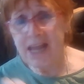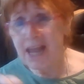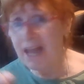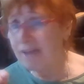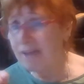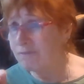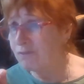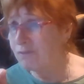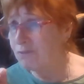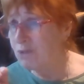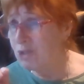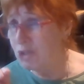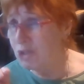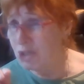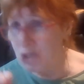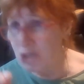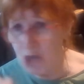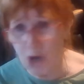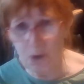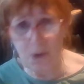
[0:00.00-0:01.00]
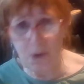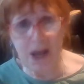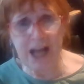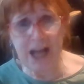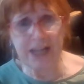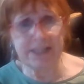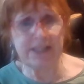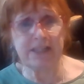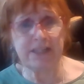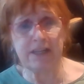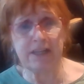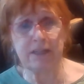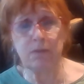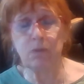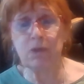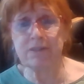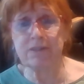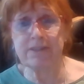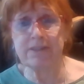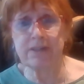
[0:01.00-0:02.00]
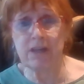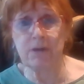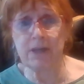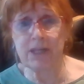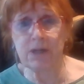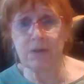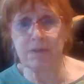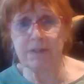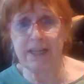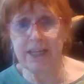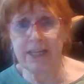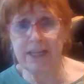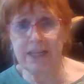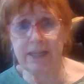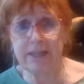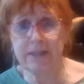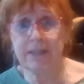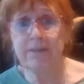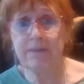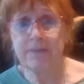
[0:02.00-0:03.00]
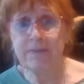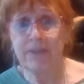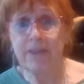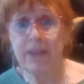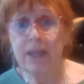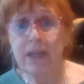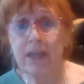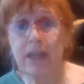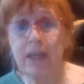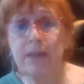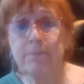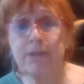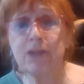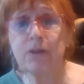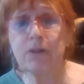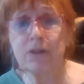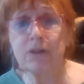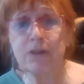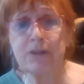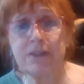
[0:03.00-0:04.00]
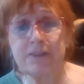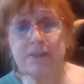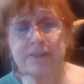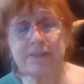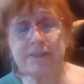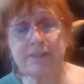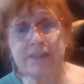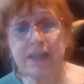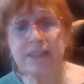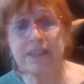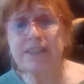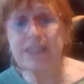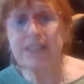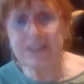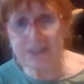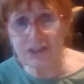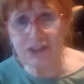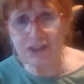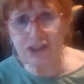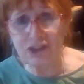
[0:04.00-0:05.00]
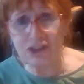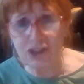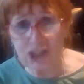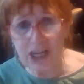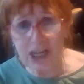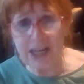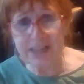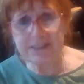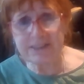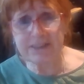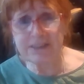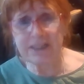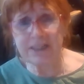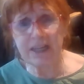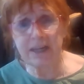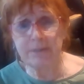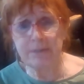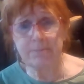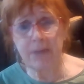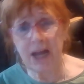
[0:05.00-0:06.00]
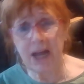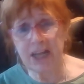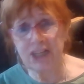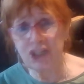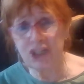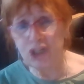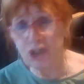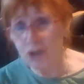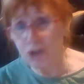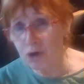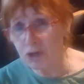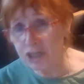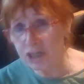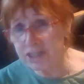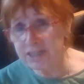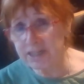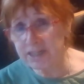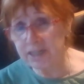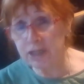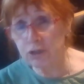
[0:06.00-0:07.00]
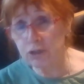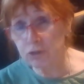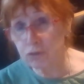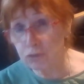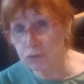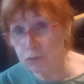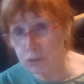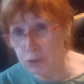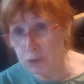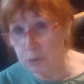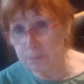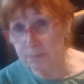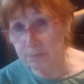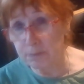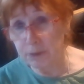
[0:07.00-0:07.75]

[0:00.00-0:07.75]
have no idea what's going on here, because this is just a minority group.